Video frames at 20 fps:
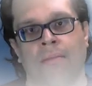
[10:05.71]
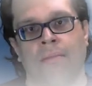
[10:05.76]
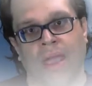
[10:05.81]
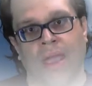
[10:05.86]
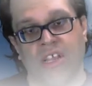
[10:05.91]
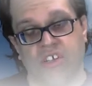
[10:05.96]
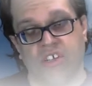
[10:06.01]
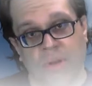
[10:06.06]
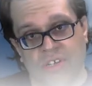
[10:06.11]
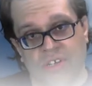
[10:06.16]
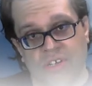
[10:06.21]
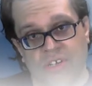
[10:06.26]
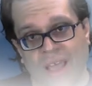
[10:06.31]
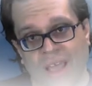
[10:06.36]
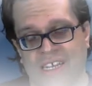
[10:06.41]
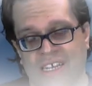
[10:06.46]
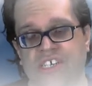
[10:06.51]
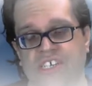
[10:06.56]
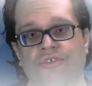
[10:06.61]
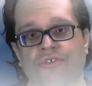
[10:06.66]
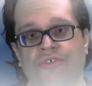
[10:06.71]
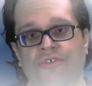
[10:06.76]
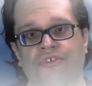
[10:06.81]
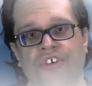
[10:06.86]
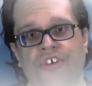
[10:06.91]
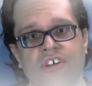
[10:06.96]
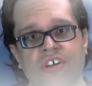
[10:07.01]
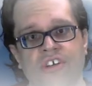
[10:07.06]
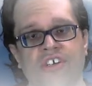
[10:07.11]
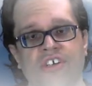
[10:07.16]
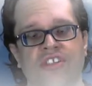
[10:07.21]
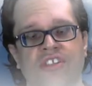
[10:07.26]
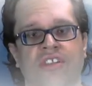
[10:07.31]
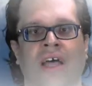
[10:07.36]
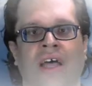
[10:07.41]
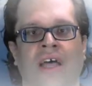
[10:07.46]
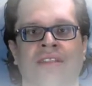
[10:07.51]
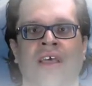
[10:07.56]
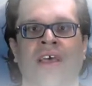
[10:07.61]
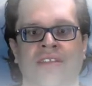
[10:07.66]
Make some visualization first
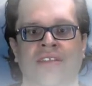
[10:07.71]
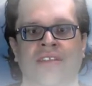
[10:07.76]
that